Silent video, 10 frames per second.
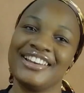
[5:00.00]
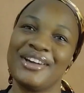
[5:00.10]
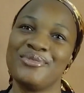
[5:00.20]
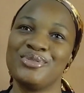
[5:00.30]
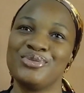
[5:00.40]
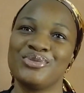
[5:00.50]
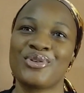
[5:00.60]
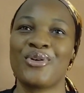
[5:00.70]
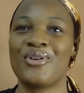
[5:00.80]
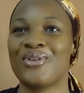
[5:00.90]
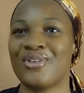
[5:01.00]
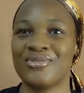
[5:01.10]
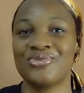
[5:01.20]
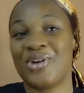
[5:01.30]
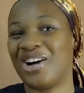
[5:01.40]
that we should
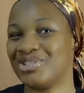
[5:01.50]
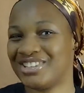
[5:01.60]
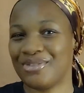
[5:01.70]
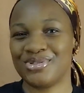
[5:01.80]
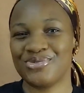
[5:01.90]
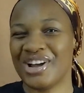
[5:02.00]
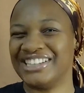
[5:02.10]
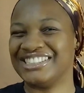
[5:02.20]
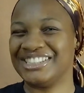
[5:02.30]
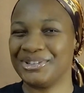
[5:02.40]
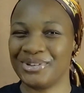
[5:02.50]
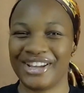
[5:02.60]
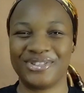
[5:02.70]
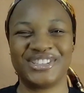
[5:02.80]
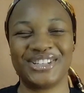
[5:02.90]
go out, that we should go and chill
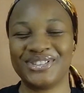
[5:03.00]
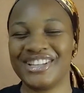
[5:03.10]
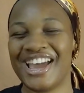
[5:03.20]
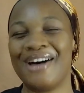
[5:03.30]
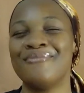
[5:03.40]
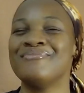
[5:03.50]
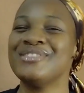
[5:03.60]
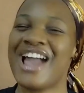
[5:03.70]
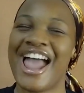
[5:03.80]
like on Saturday. And me,